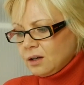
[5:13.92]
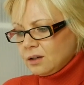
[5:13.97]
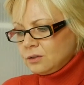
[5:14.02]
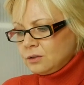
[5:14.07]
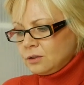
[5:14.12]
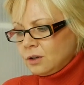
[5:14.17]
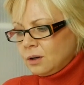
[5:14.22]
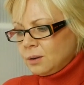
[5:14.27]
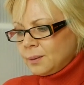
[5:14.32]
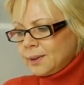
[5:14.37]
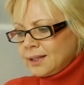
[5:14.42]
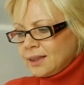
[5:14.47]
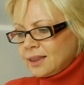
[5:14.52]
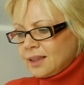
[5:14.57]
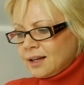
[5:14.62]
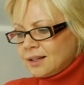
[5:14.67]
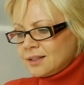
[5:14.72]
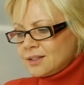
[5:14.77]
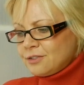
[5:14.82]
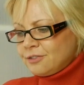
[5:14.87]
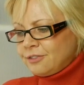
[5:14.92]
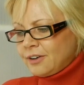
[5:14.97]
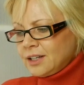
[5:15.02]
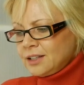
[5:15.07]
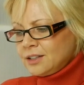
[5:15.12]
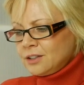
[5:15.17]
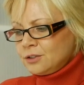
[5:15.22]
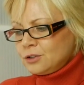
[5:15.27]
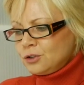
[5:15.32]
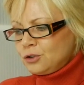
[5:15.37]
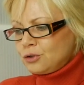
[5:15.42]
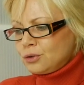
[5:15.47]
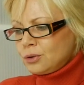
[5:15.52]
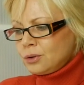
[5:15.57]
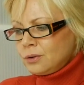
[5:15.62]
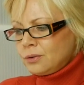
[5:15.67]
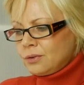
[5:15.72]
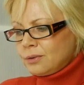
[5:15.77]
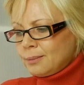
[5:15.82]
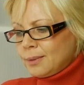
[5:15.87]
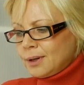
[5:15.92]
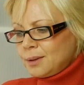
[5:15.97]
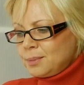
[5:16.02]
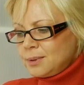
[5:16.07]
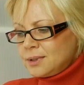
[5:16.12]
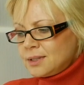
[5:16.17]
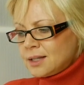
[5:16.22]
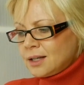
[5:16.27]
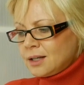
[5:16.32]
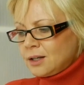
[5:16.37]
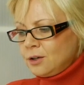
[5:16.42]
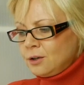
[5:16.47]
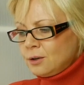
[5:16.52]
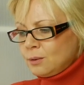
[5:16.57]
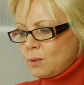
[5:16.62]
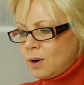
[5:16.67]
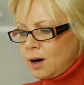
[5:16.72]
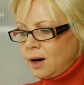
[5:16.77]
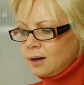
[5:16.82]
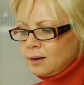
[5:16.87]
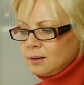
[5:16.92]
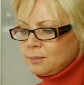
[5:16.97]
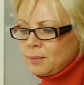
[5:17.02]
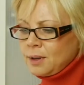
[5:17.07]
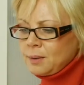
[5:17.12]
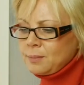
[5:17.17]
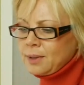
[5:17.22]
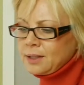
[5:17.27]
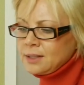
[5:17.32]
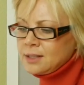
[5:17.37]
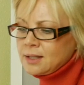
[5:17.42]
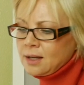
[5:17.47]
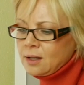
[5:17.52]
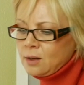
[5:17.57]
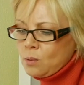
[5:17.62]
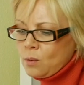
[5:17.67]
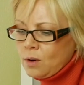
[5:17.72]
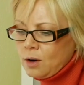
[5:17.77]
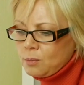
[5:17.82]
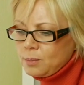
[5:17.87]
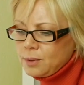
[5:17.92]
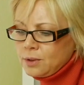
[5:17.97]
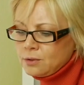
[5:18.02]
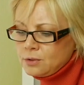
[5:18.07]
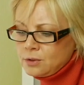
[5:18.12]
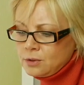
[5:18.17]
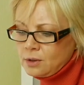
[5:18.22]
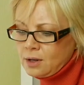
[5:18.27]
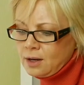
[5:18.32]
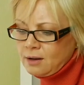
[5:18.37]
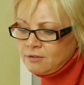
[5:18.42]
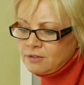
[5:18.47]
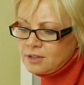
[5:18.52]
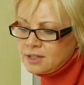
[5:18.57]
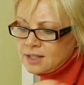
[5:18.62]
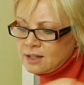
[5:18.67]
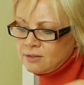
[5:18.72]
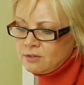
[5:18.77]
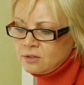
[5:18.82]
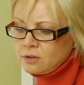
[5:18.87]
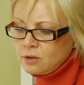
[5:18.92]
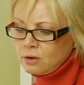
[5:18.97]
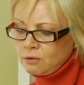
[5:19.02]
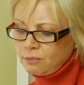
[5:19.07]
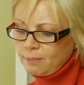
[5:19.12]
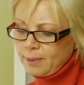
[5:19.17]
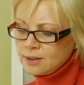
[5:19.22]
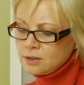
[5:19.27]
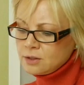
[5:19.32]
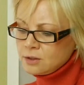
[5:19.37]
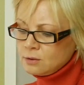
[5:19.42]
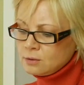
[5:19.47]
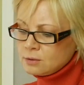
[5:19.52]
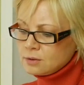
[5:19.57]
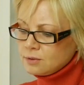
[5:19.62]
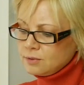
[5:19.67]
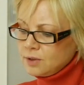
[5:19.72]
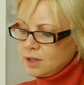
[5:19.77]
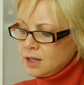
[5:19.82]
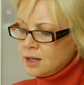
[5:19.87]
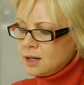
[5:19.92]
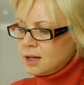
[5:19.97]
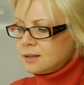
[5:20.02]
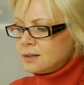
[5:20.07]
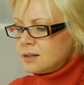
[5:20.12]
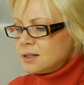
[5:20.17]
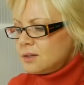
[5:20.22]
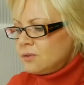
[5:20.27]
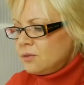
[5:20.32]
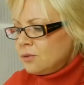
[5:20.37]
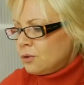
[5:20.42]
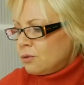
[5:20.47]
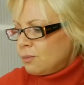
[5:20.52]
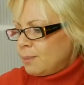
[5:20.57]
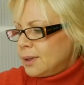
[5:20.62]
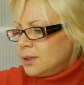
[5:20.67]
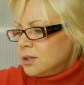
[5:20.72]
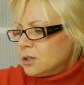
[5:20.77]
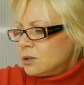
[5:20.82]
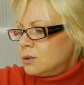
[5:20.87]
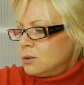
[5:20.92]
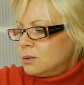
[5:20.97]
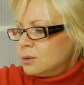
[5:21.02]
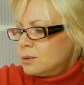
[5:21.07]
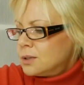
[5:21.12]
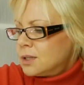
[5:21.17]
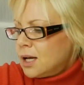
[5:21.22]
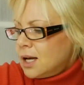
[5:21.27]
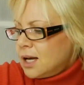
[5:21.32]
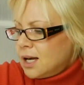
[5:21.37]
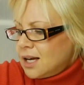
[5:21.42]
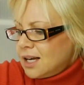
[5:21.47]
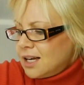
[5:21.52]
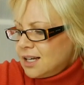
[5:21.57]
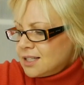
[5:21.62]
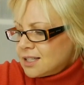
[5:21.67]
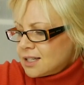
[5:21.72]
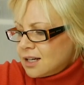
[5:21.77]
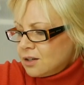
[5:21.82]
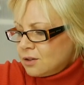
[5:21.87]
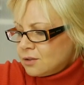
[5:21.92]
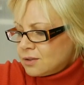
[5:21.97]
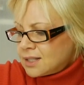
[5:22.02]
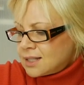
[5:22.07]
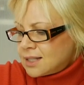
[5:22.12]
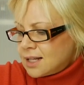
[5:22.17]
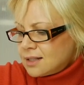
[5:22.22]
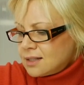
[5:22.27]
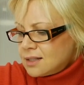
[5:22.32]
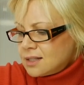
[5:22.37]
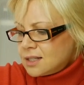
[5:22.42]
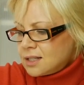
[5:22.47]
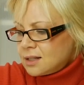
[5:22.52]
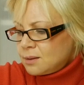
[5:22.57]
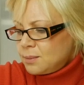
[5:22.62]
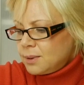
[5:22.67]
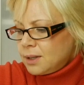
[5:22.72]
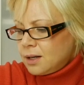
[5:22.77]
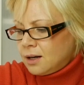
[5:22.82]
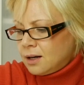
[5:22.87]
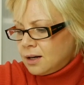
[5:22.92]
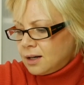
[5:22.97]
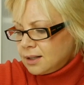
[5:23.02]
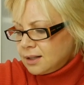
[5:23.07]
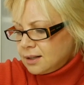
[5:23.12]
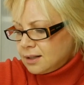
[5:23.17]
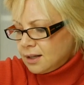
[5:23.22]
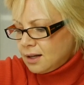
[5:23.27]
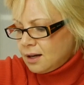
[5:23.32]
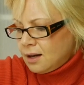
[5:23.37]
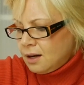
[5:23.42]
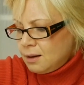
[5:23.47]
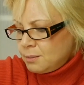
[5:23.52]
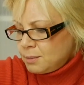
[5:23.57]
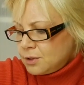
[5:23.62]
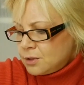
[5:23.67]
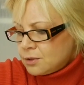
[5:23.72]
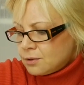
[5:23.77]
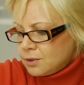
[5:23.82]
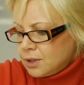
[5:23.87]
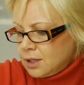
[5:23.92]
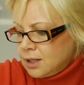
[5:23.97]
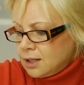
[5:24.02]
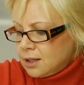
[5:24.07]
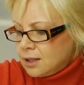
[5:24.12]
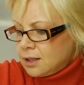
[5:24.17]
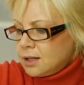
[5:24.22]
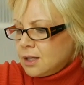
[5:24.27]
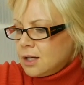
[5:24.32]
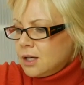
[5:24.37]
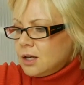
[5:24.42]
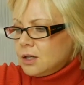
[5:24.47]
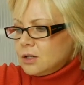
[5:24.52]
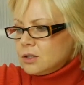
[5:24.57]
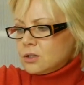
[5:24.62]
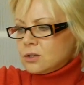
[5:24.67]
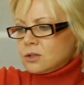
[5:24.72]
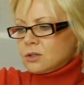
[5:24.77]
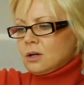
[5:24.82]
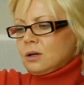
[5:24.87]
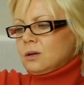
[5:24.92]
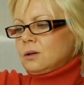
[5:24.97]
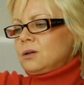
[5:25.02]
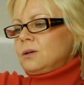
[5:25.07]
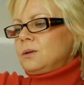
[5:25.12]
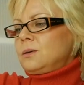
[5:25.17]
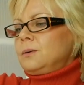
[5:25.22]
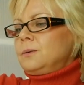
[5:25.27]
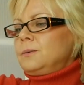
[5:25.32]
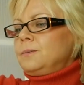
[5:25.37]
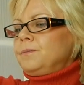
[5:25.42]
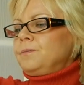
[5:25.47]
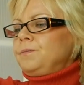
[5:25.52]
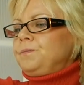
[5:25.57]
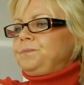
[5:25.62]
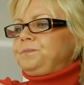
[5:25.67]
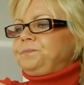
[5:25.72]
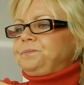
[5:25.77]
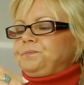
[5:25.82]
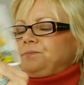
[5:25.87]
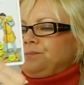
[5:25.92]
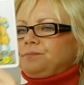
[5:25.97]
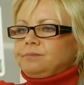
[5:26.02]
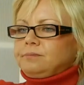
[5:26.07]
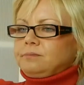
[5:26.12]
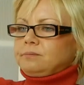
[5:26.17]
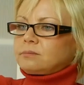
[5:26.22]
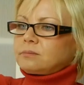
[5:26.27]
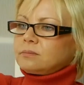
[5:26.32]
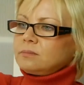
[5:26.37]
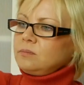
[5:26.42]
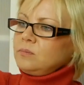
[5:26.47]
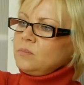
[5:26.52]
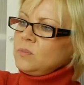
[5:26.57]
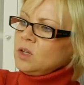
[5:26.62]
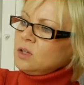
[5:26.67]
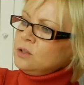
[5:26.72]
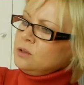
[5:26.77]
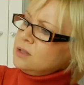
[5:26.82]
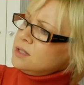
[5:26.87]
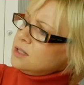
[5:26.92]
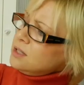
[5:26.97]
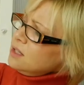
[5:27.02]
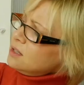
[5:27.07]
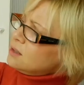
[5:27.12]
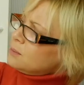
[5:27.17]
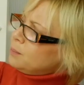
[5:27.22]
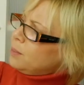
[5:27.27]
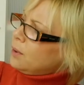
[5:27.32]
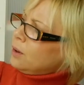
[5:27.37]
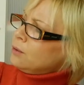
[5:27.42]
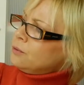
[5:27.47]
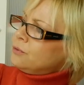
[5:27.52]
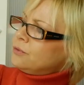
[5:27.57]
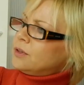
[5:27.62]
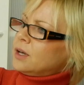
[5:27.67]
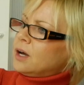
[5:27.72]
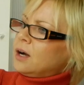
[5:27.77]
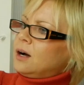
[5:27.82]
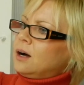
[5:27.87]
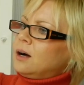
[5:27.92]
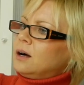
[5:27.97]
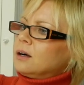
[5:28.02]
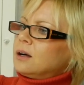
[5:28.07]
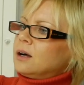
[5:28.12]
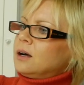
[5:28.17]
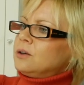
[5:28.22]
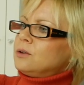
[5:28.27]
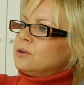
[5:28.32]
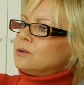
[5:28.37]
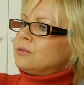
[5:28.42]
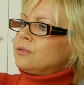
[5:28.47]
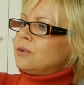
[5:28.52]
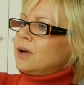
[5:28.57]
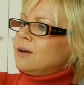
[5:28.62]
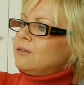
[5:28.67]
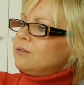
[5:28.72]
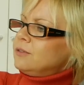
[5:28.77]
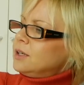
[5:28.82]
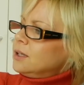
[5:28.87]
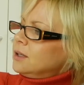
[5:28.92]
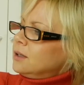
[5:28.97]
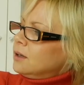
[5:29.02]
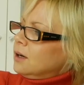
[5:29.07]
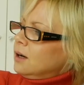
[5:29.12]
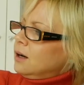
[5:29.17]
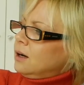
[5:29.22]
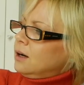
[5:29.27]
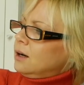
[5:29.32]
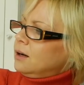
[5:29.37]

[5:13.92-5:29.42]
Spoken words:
knowing that finding the truth might take you a while, might take a while, because you have a Seven of Pentacles over here, and Seven of Pentacles is kind of standing behind the Hermit over here. So you see the both, they are kind of having